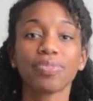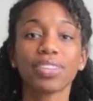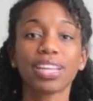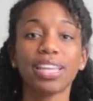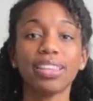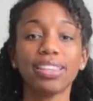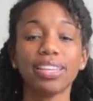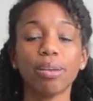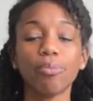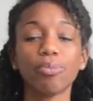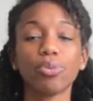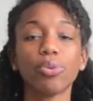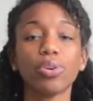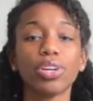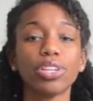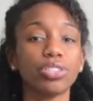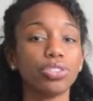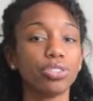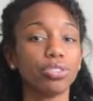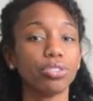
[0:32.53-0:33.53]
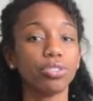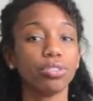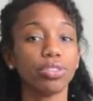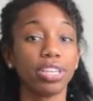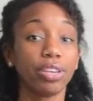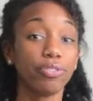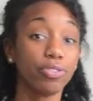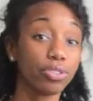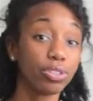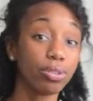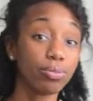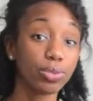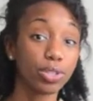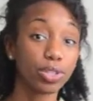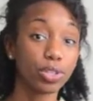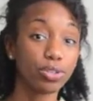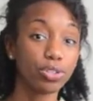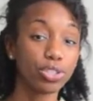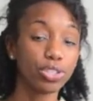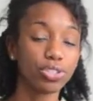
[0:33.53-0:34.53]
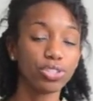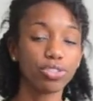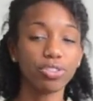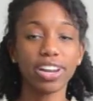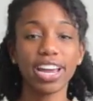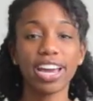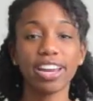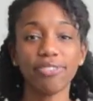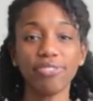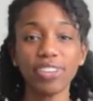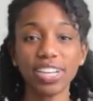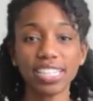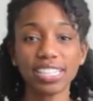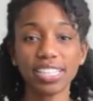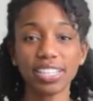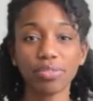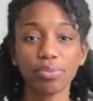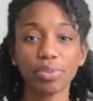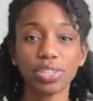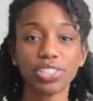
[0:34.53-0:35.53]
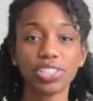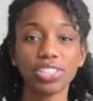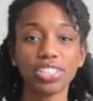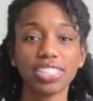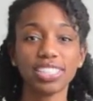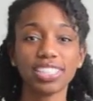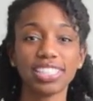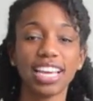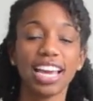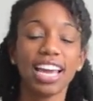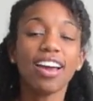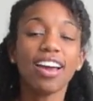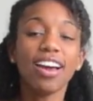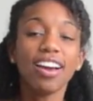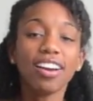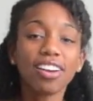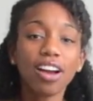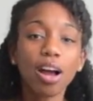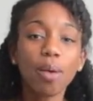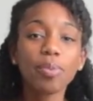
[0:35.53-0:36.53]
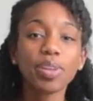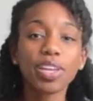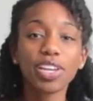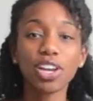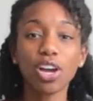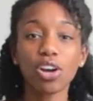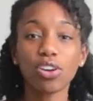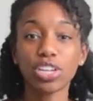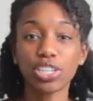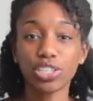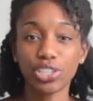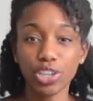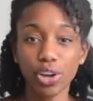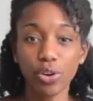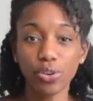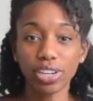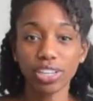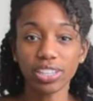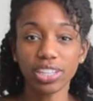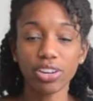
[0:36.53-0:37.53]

and then I'm going to give you some solutions on how to fix it, which is commonly known as yoga.